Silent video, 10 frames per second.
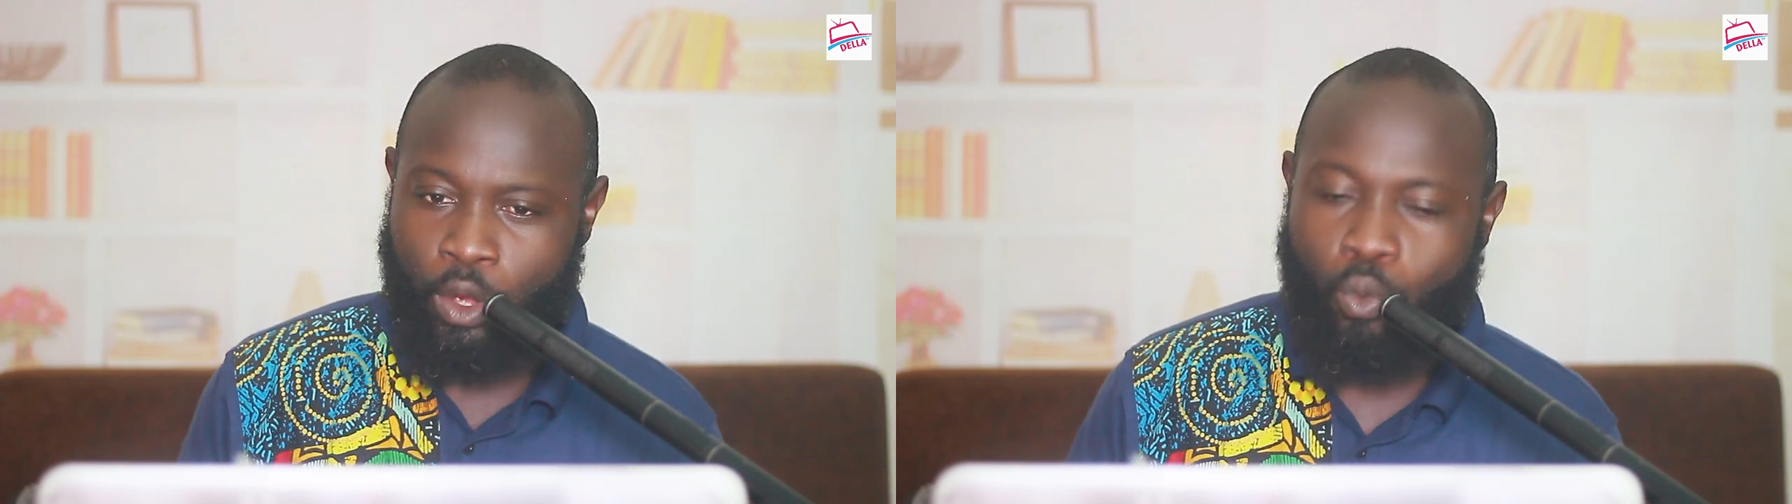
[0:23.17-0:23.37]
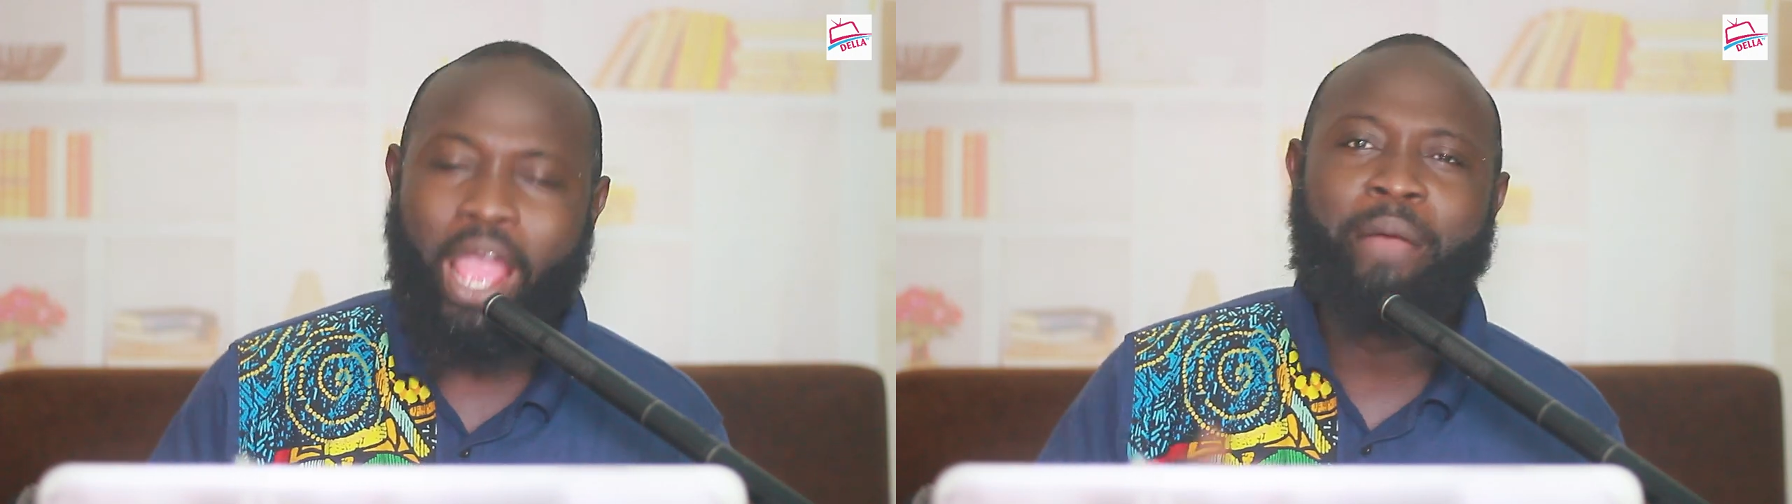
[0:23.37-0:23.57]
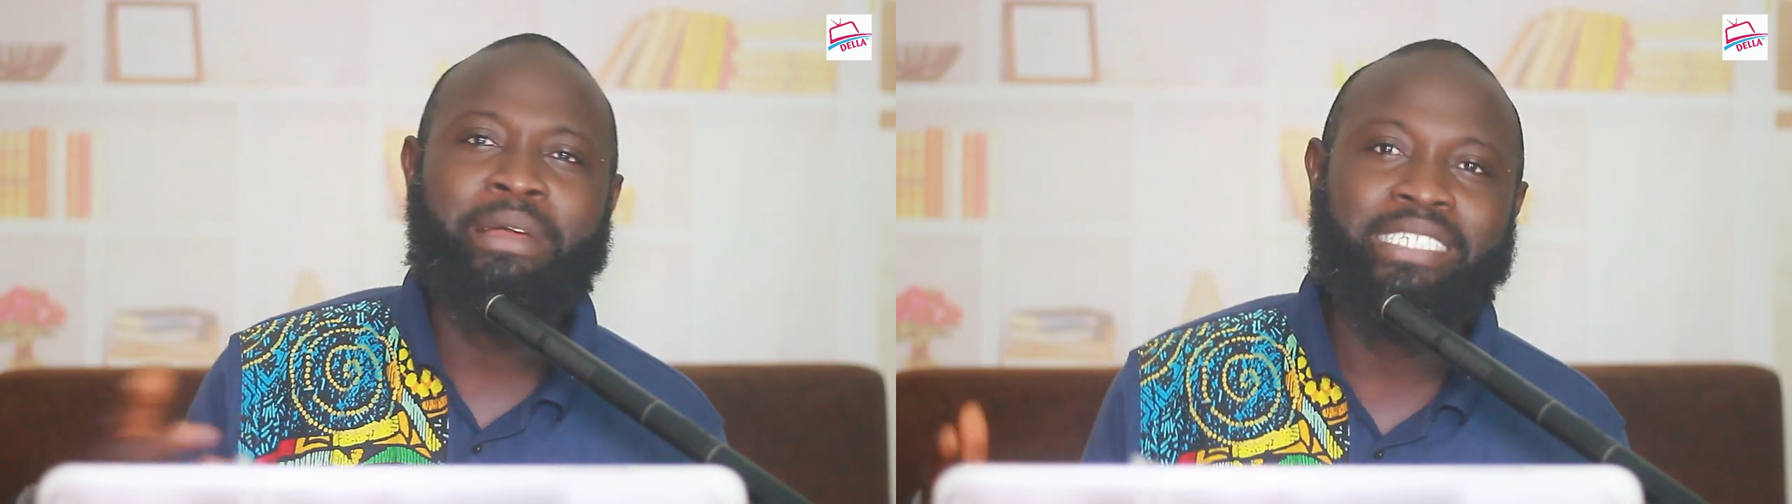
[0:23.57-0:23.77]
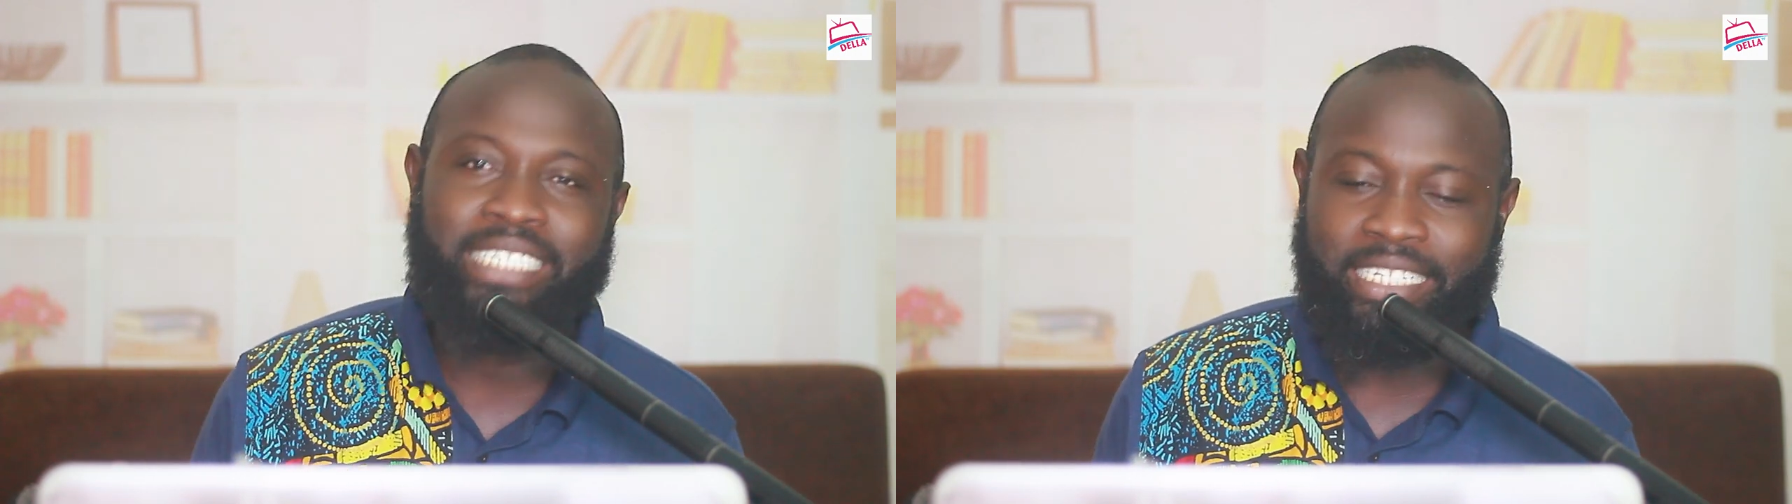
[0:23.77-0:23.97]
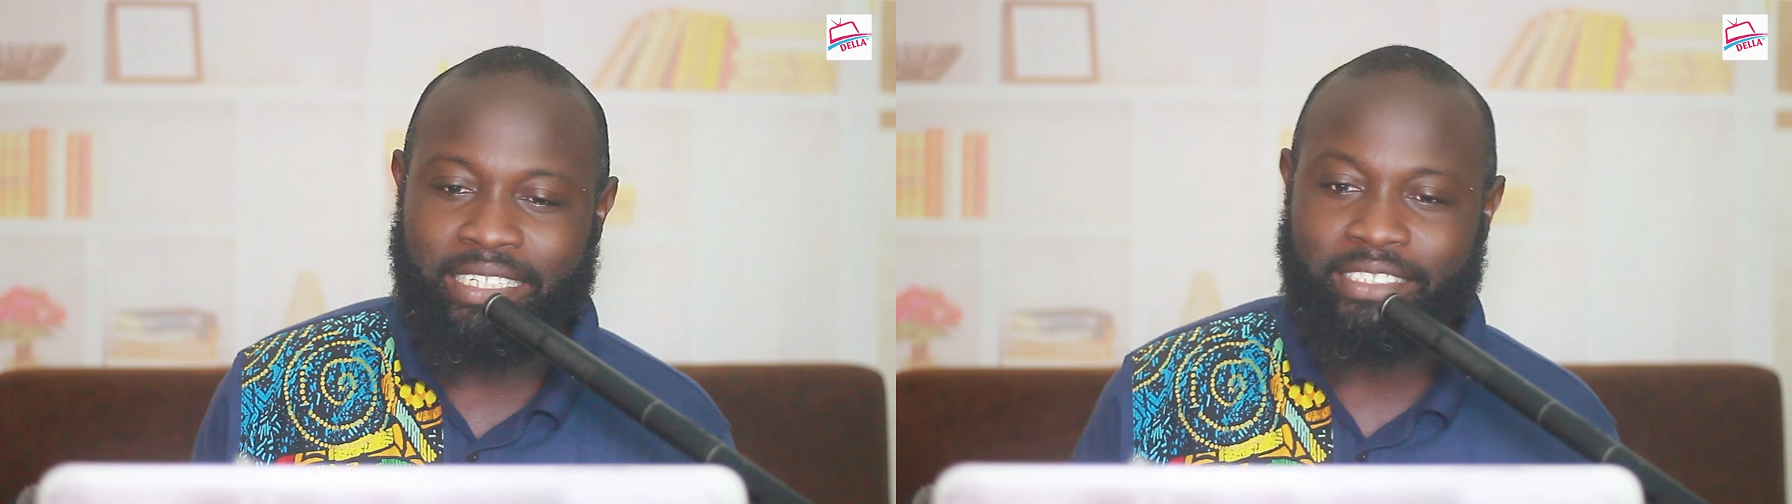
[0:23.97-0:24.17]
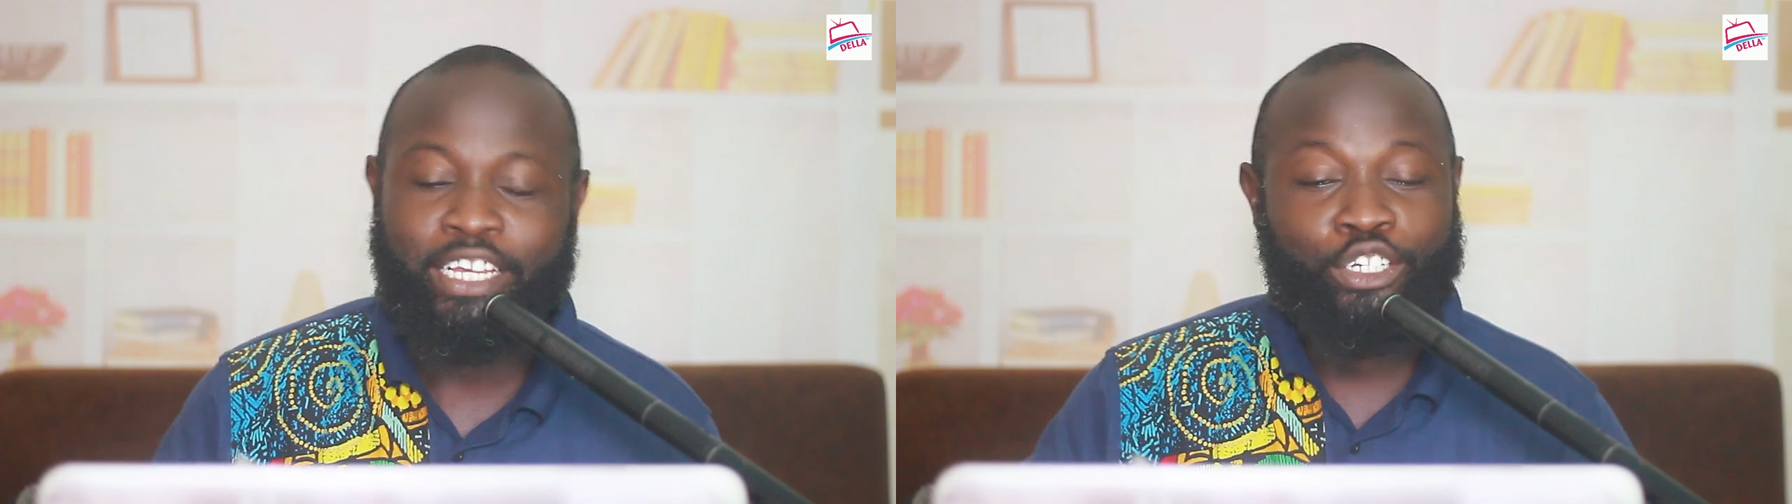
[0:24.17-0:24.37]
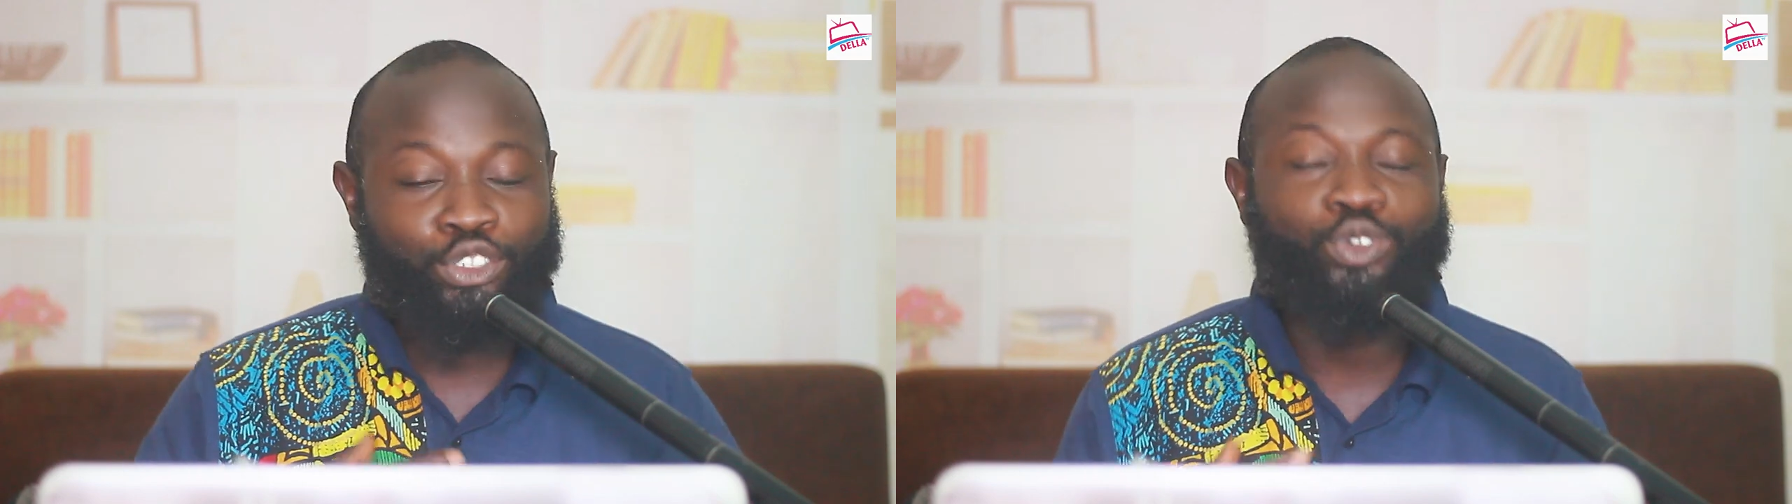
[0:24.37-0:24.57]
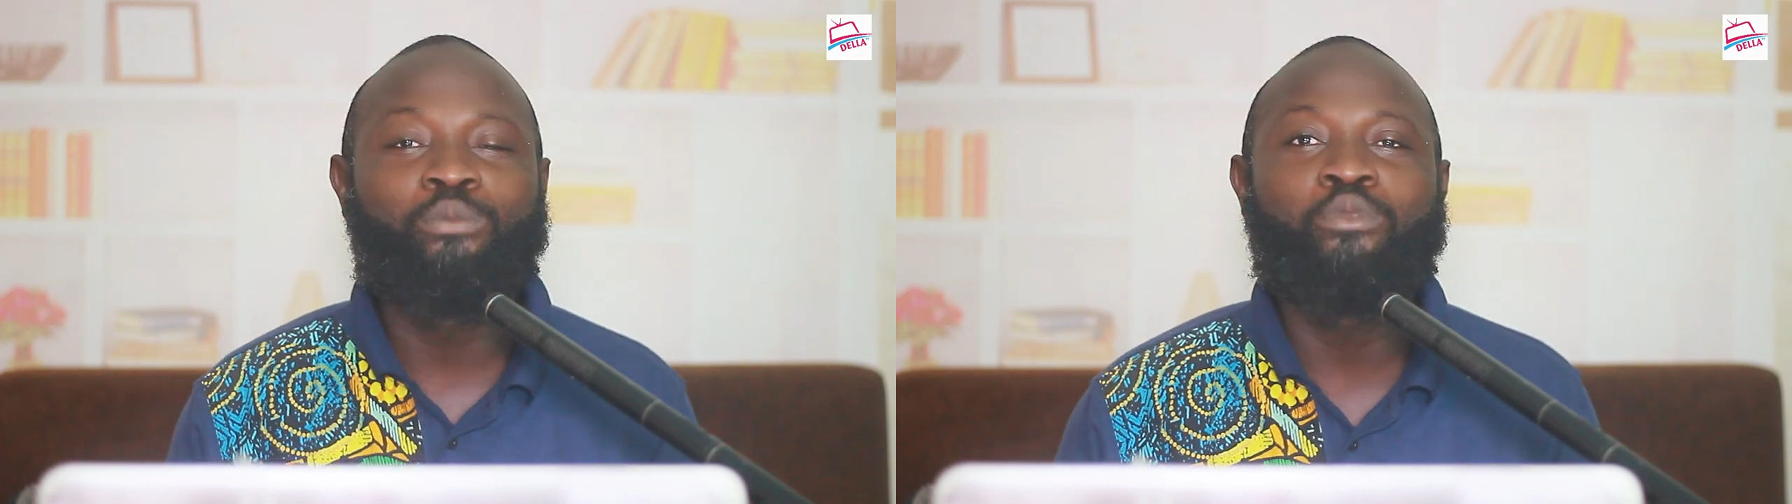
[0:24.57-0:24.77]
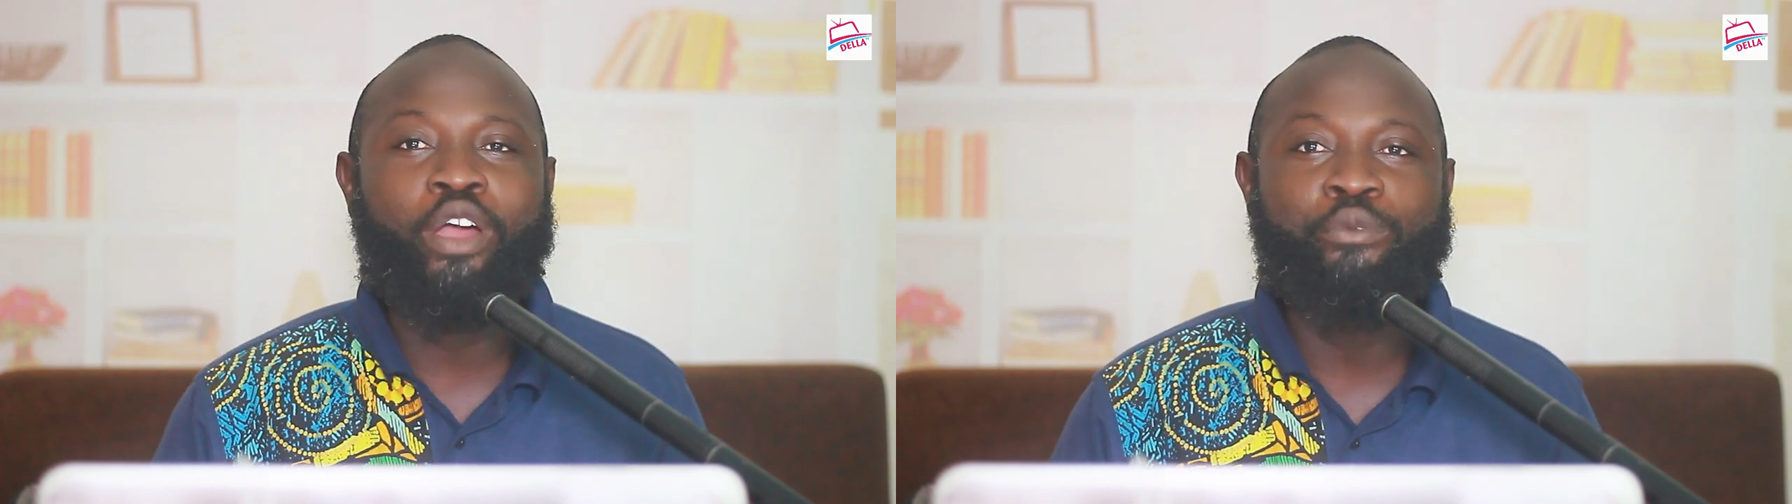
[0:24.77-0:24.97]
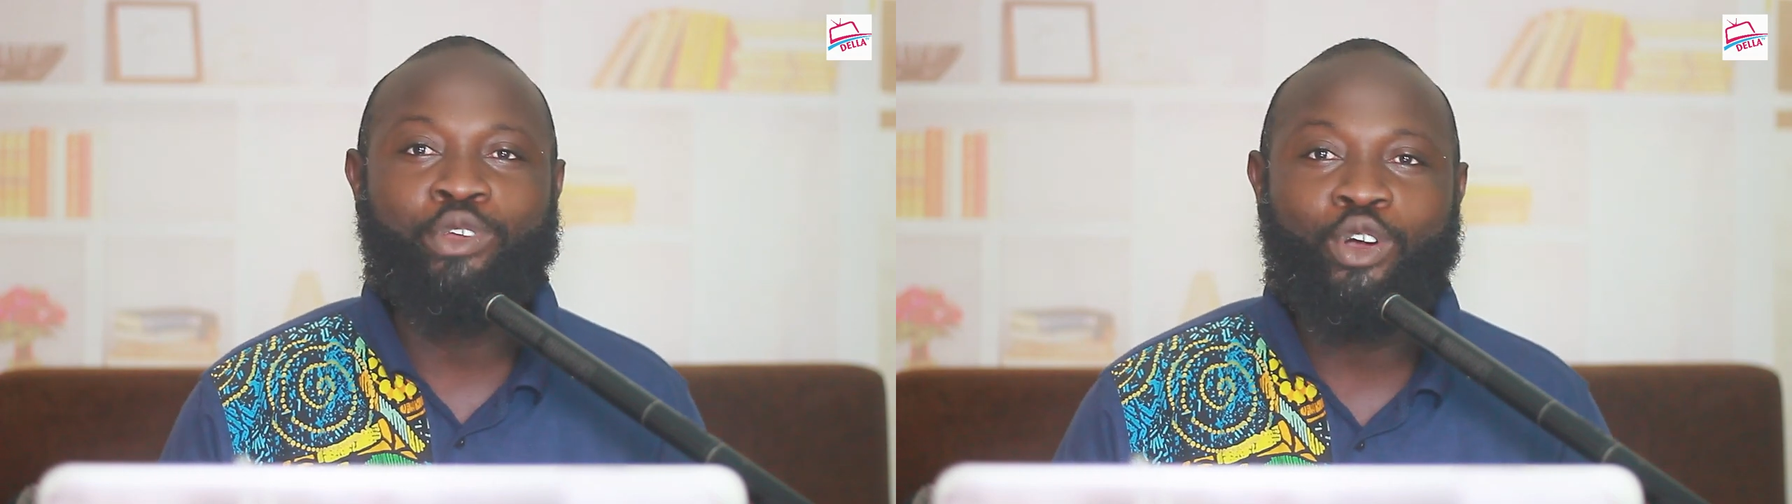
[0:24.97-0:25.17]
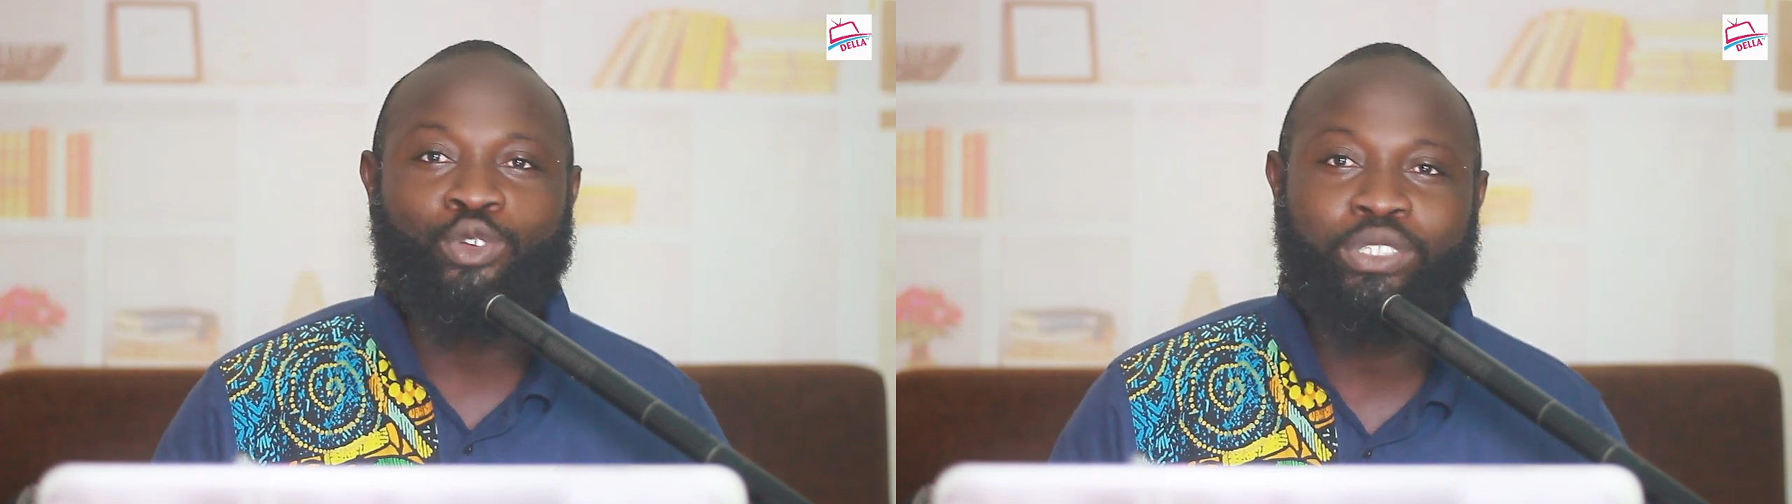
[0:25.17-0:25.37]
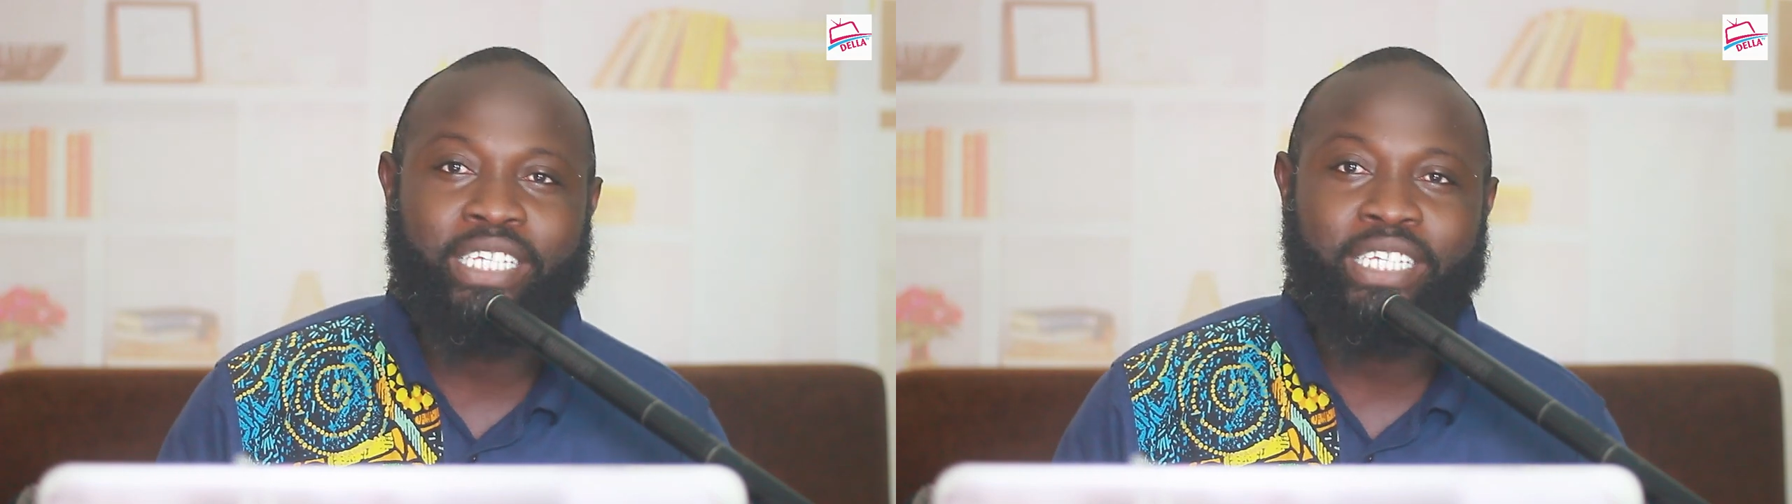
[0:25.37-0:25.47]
Why am I saying this? Stonebwoy, we all know,